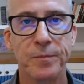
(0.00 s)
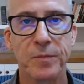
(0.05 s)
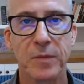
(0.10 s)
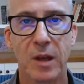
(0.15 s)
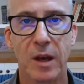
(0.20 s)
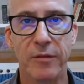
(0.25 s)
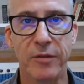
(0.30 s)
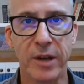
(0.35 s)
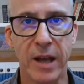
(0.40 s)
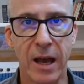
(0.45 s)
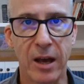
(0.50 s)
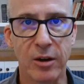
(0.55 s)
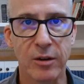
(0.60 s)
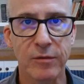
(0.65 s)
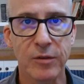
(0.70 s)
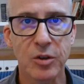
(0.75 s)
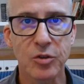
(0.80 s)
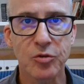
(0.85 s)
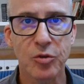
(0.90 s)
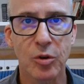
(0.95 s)
of an
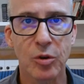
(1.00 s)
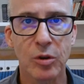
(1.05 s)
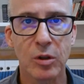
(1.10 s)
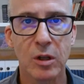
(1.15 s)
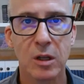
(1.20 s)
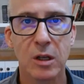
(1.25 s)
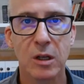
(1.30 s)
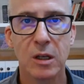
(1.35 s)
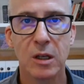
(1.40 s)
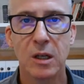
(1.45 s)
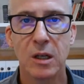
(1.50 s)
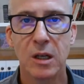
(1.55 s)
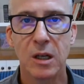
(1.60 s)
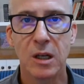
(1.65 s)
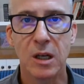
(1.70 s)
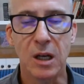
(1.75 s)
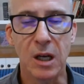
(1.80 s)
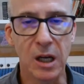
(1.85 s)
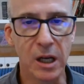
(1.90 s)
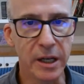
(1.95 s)
out-of-control,
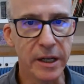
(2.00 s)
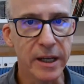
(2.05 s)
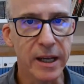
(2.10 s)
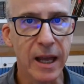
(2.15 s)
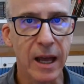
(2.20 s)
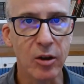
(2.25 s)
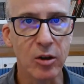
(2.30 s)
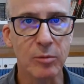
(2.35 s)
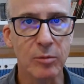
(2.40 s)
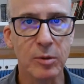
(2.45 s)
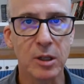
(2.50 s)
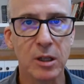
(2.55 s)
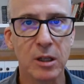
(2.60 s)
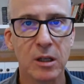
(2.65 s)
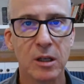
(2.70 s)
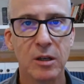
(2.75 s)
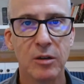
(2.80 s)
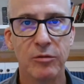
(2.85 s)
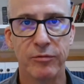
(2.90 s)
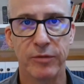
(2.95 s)
unaccountable
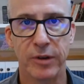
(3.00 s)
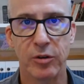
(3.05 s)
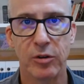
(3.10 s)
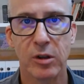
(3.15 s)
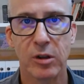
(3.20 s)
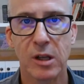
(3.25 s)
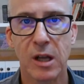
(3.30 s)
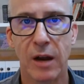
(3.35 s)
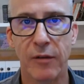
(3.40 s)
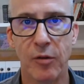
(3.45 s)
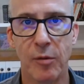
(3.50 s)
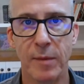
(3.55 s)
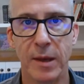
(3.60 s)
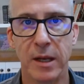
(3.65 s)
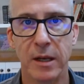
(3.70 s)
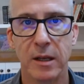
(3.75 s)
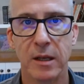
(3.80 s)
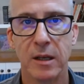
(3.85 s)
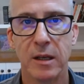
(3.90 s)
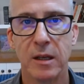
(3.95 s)
federal government
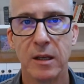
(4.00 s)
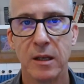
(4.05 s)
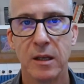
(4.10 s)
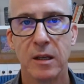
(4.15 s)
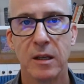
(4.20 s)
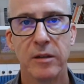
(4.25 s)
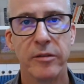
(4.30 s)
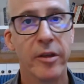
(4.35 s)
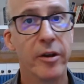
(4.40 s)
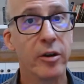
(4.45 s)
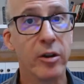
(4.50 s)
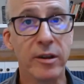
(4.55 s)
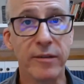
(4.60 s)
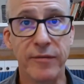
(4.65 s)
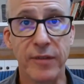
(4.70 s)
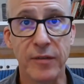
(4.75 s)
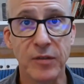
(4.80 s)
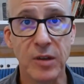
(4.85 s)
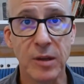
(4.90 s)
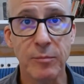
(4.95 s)
that only
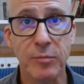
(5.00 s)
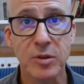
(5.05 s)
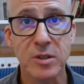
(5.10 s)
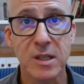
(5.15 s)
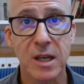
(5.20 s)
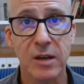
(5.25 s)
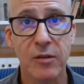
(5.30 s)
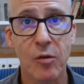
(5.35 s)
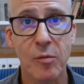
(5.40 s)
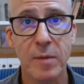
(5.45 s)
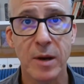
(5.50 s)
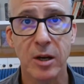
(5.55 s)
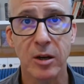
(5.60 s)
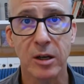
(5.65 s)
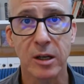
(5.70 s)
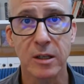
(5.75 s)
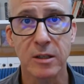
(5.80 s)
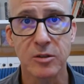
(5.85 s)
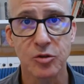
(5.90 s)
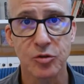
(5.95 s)
15% of
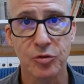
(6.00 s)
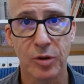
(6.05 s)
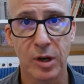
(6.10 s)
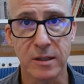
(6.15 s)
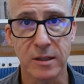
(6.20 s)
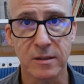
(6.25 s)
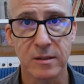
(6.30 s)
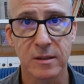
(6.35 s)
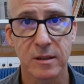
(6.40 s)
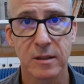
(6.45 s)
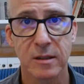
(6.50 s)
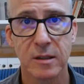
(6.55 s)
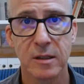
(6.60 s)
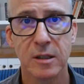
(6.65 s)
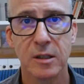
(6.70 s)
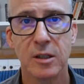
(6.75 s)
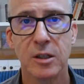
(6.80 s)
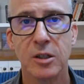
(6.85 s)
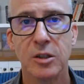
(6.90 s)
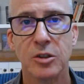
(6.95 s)
Americans trust
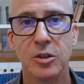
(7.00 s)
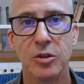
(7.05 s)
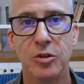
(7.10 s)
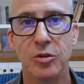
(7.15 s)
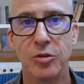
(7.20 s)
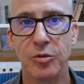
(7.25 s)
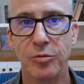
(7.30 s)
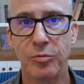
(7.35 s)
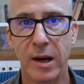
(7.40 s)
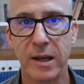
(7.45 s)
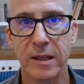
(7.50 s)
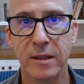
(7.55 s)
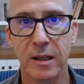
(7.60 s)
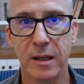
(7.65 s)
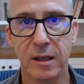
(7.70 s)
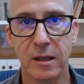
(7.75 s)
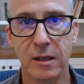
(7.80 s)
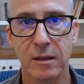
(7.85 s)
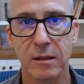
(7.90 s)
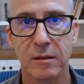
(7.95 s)
to do the right
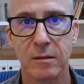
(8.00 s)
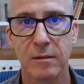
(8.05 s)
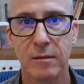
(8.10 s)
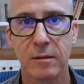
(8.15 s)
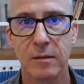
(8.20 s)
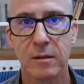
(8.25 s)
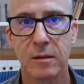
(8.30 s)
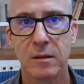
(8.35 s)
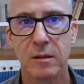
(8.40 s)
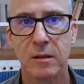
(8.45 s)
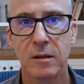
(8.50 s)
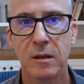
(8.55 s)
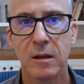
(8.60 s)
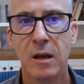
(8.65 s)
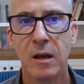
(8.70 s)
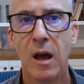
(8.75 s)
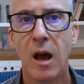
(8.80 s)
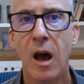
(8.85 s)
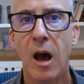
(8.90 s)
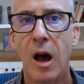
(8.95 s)
thing.
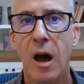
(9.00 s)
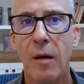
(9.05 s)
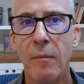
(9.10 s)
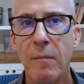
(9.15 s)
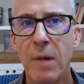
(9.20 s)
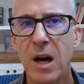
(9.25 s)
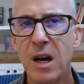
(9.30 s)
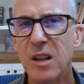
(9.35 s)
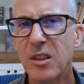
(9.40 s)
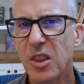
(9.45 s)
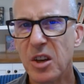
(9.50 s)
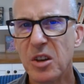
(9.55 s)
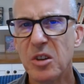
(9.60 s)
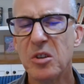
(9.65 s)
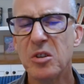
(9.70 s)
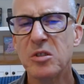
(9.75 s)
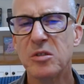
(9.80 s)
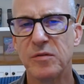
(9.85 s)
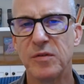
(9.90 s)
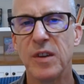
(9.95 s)
Among
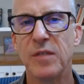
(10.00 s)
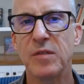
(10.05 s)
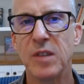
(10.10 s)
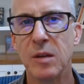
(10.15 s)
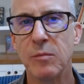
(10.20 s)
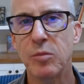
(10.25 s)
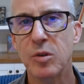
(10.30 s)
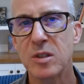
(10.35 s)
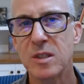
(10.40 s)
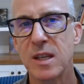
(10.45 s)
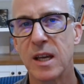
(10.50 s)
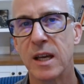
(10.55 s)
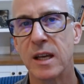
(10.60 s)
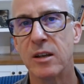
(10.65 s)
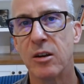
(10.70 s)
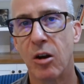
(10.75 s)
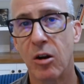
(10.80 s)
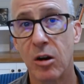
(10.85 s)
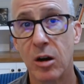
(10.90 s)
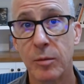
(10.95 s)
those 15%
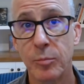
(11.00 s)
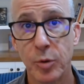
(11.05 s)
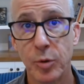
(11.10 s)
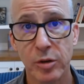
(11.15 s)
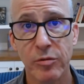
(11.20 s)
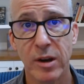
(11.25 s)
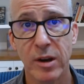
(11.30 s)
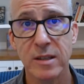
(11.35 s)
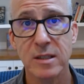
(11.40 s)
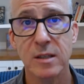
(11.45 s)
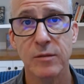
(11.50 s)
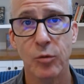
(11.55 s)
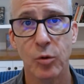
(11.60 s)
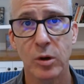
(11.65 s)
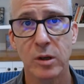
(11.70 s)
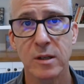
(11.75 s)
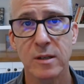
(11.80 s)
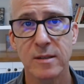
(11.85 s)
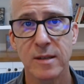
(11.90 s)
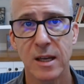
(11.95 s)
are progressive
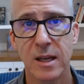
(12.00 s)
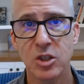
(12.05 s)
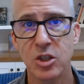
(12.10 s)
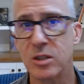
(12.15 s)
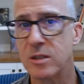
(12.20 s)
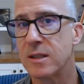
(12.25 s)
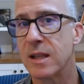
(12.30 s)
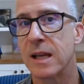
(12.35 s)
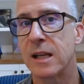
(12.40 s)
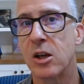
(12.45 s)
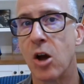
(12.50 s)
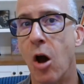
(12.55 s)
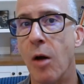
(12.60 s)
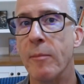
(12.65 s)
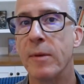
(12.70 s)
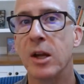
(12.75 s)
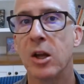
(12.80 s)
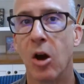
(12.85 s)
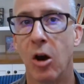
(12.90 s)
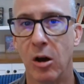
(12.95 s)
organizations like
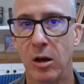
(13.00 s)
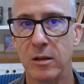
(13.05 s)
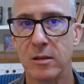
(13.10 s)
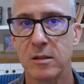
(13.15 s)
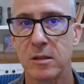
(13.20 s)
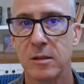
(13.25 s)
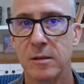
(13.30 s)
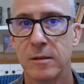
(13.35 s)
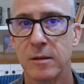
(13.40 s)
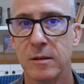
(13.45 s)
Common Cause,